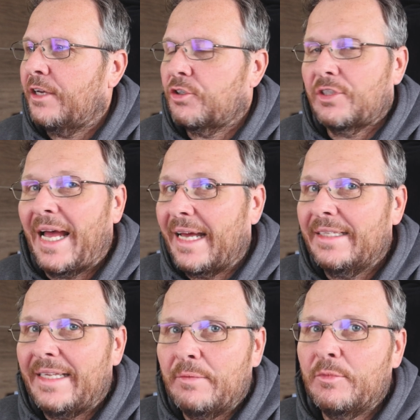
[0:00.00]
just
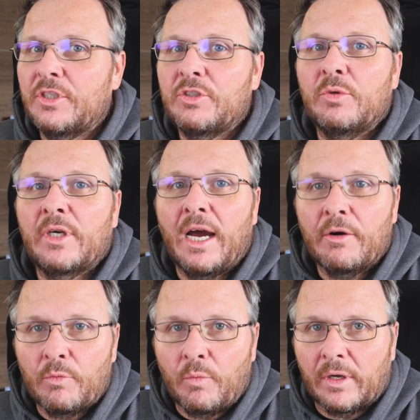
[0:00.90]
added images to a
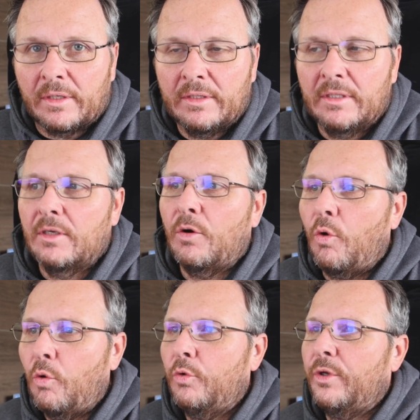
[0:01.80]
current one
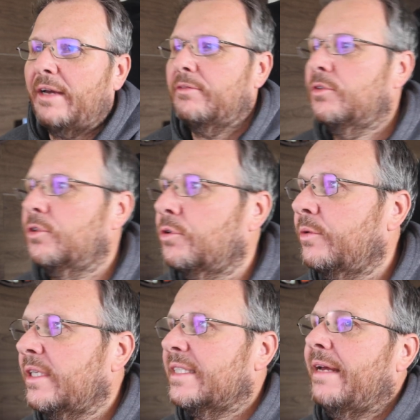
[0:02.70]
all you have to do
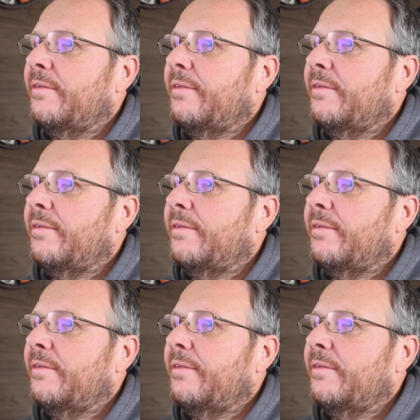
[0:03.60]
is